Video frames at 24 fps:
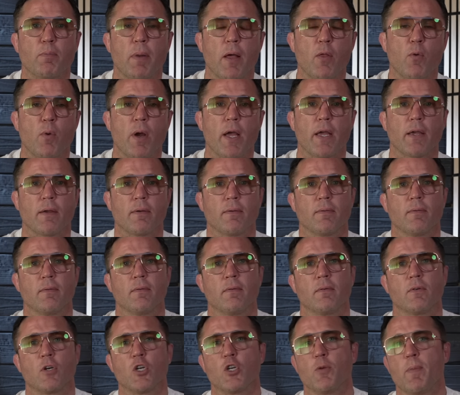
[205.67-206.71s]
By the way,
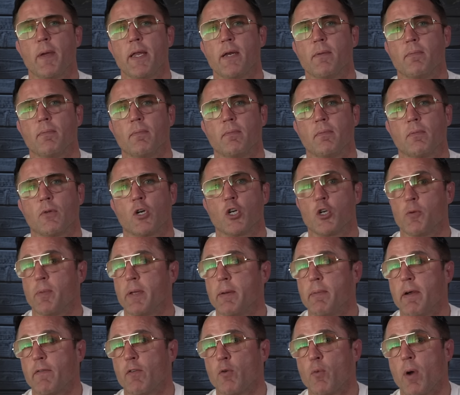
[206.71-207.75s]
could you beat him? Could you beat
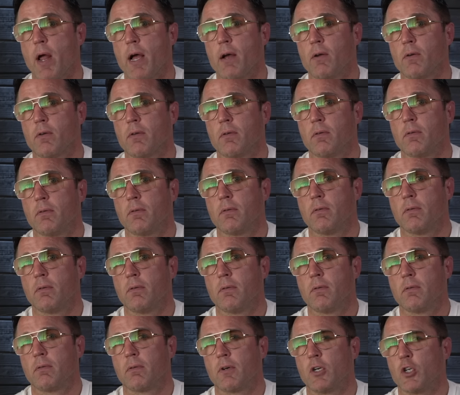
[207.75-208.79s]
him every round?
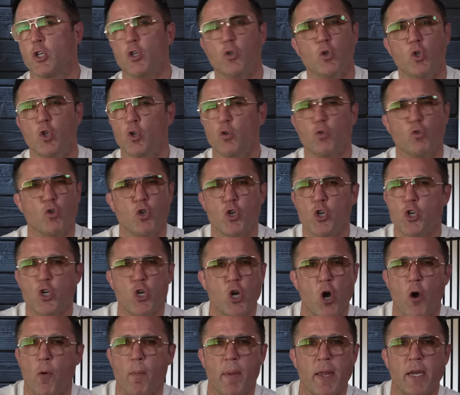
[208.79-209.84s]
Could you lose
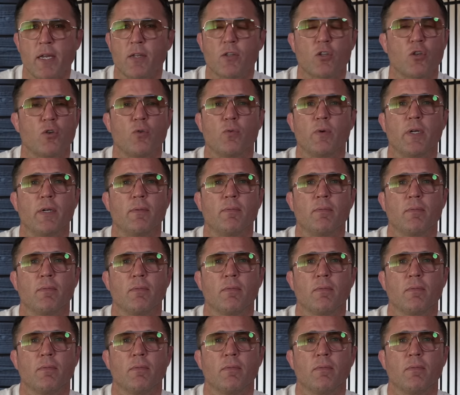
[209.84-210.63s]
no minutes to him?